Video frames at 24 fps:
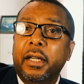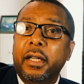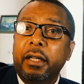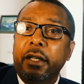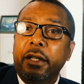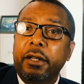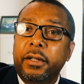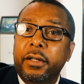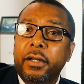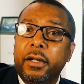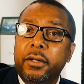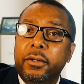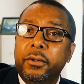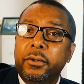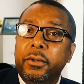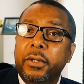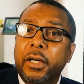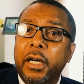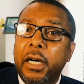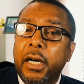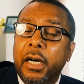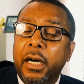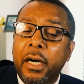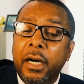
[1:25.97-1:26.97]

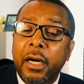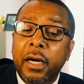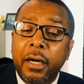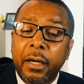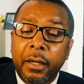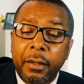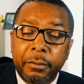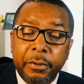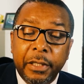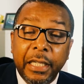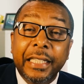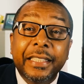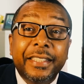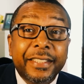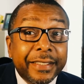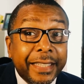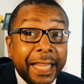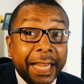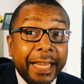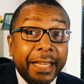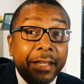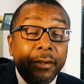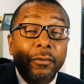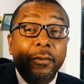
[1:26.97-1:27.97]
the
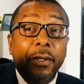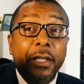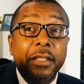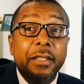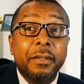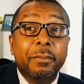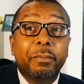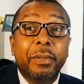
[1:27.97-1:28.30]
estate wasn't